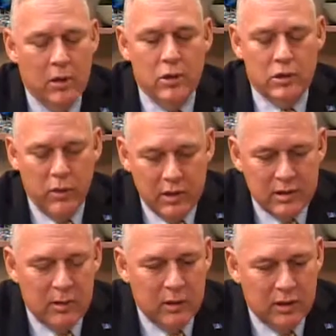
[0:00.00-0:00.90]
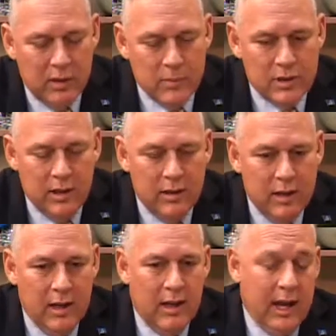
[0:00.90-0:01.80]
So this government comes in
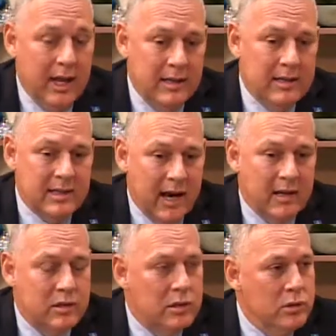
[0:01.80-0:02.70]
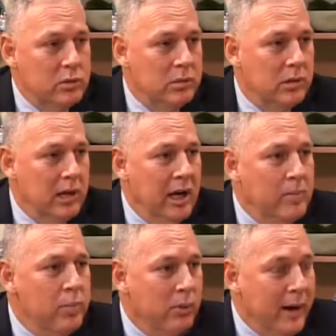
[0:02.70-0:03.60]
and decides to
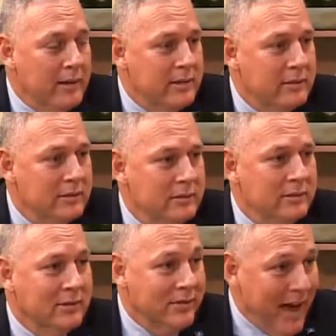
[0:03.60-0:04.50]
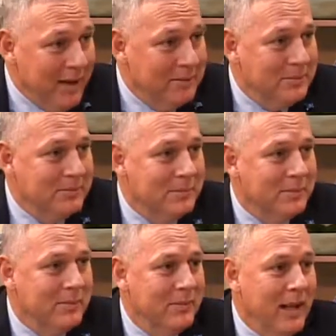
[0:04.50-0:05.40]
implement VAT
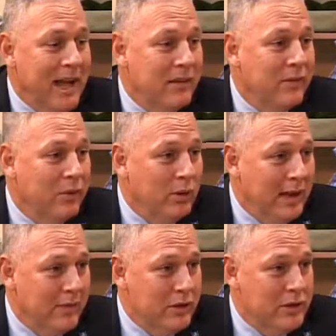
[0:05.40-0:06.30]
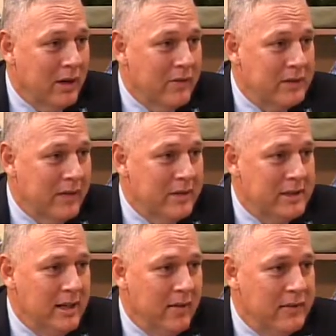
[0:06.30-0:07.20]
at the full leverage of
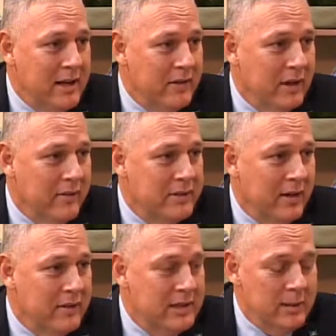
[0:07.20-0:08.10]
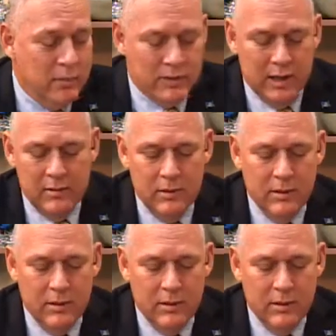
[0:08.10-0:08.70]
17%,